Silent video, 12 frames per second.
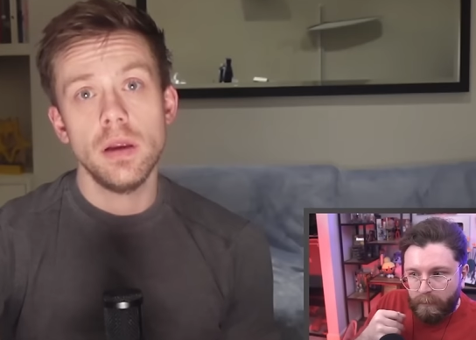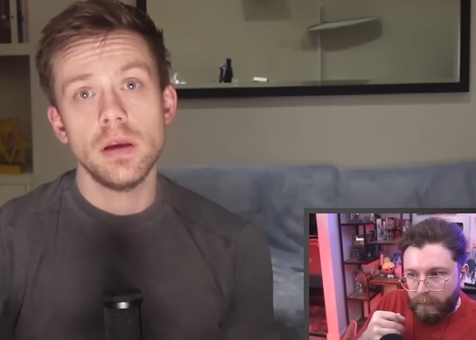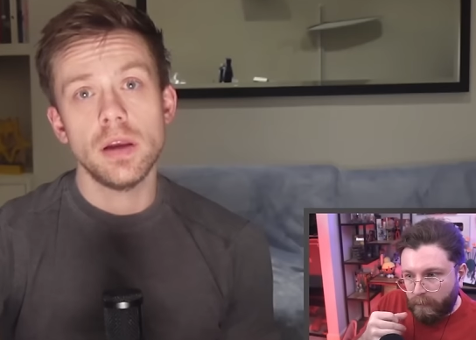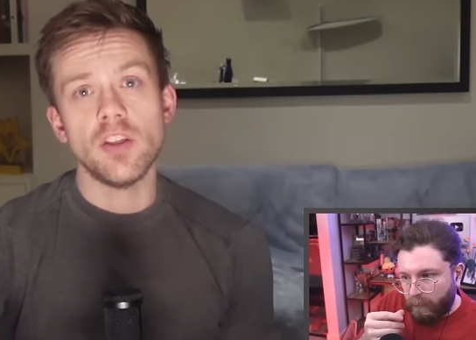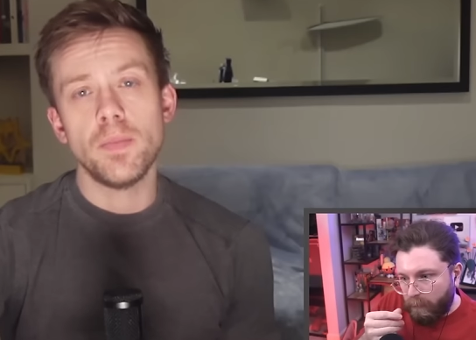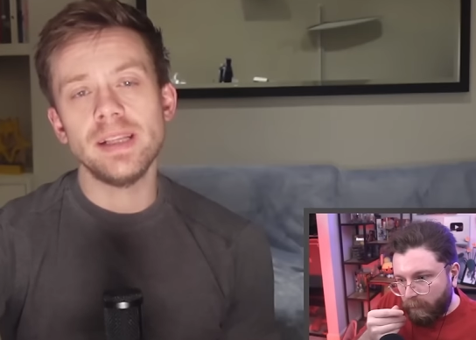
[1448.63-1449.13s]

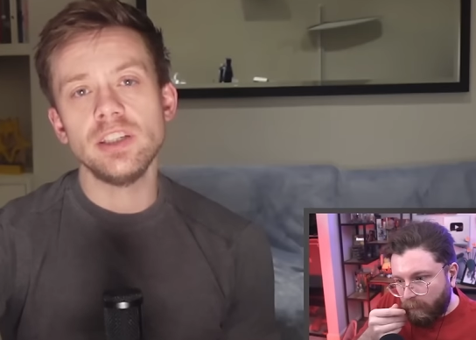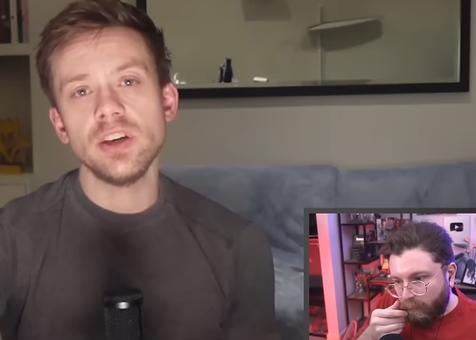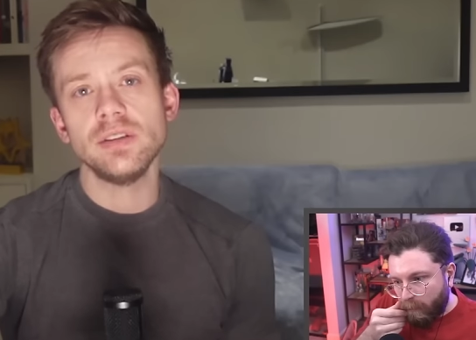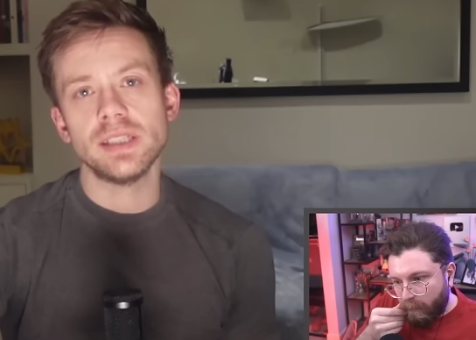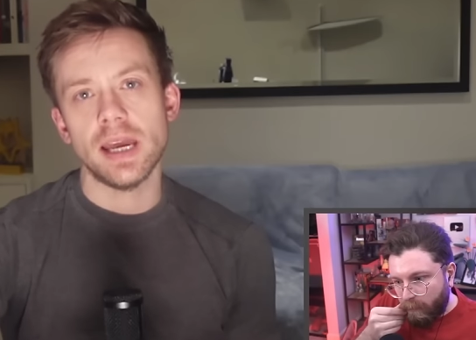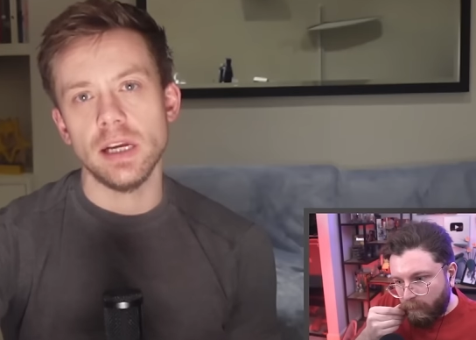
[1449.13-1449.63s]
Speaker 1: Now, the
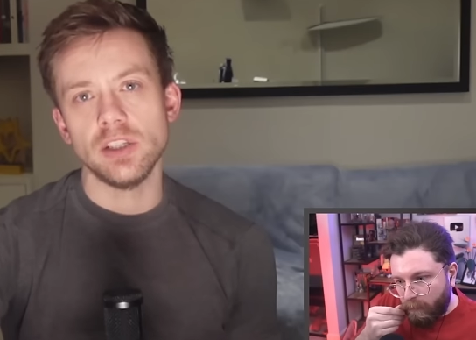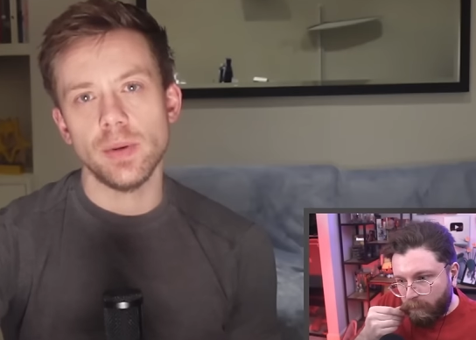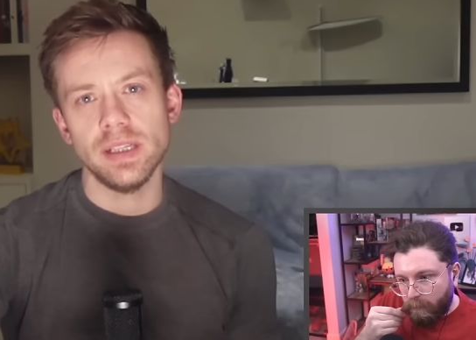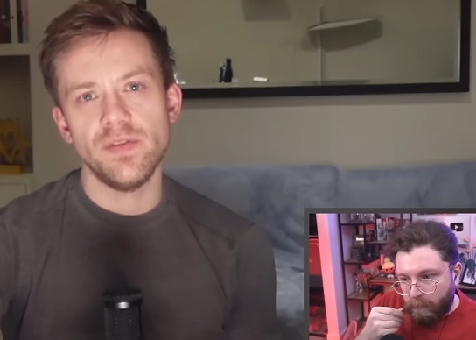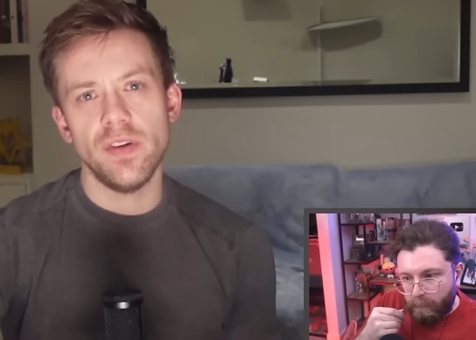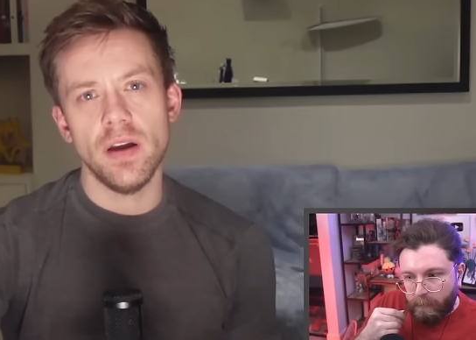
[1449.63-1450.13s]
Pentagon saying
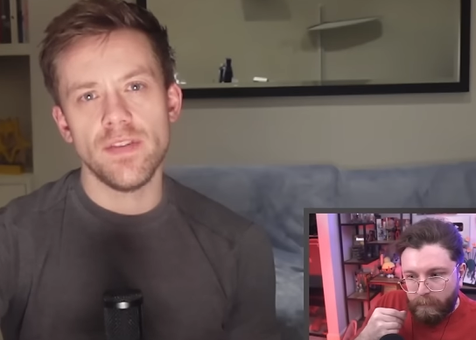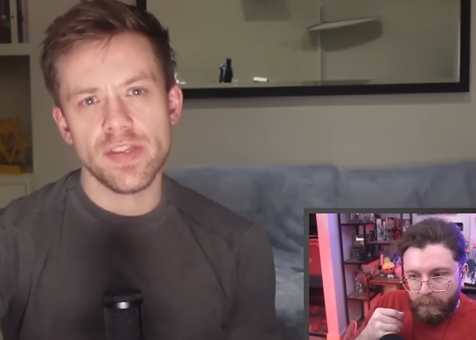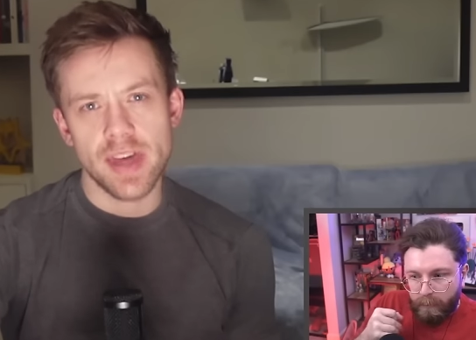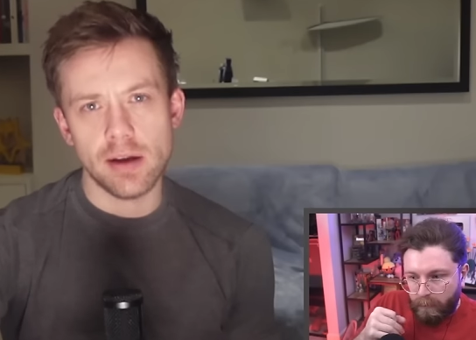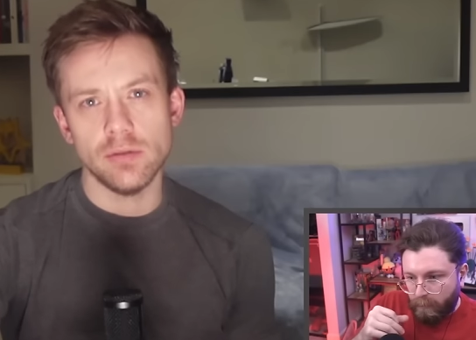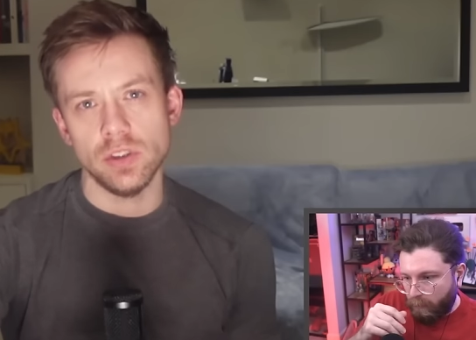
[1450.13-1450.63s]

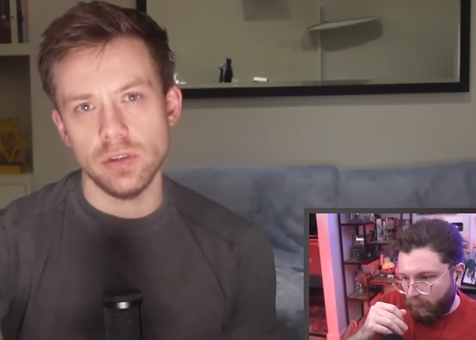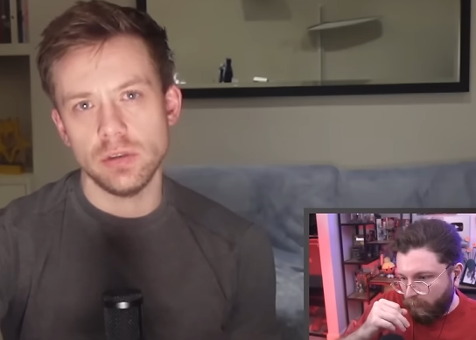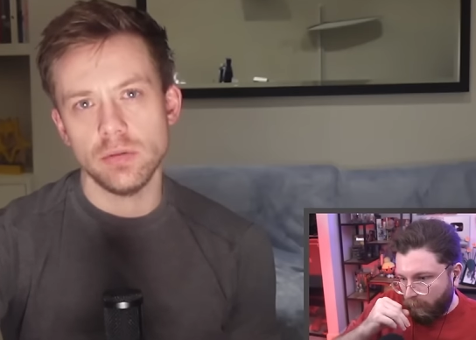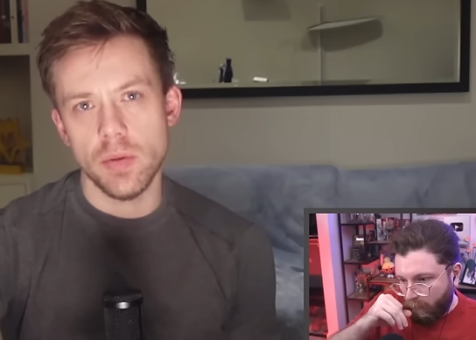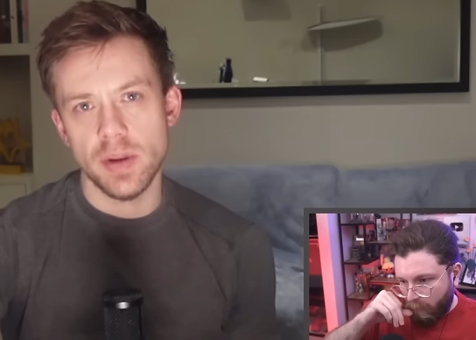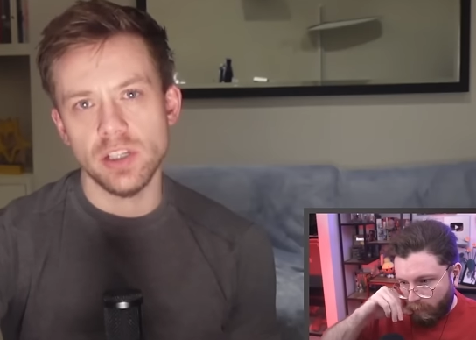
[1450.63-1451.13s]
25,000
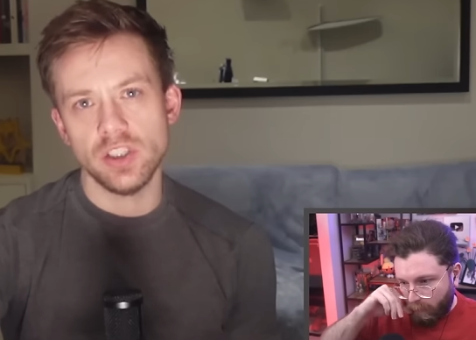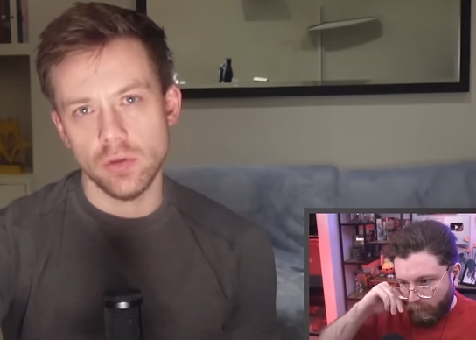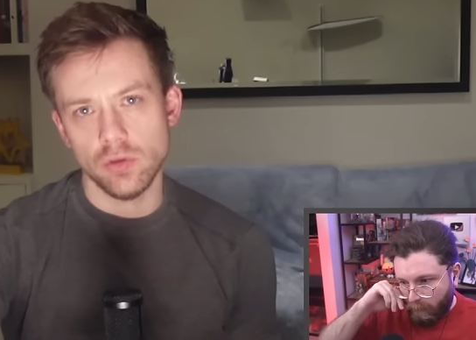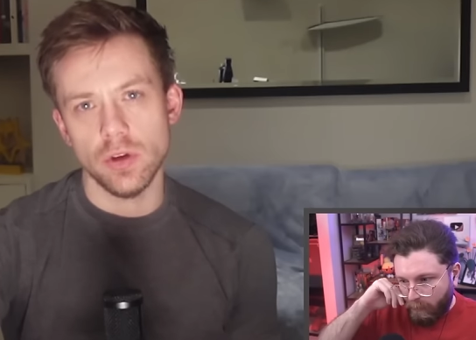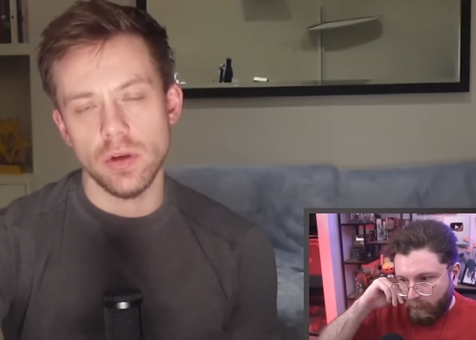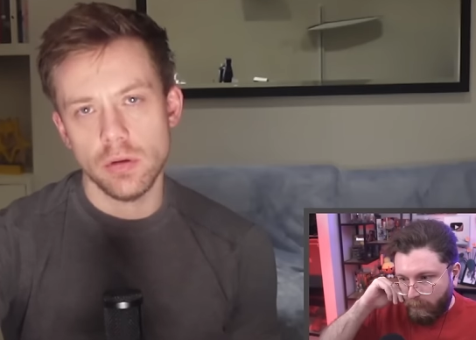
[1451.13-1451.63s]
women and
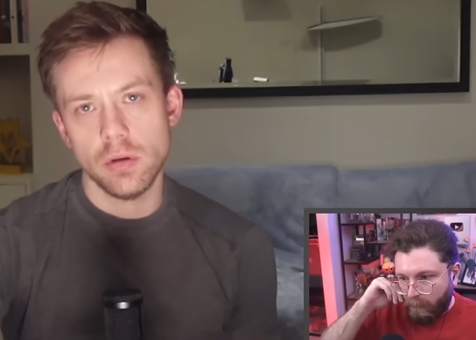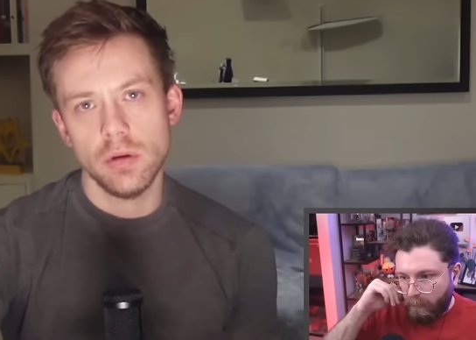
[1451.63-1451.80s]
children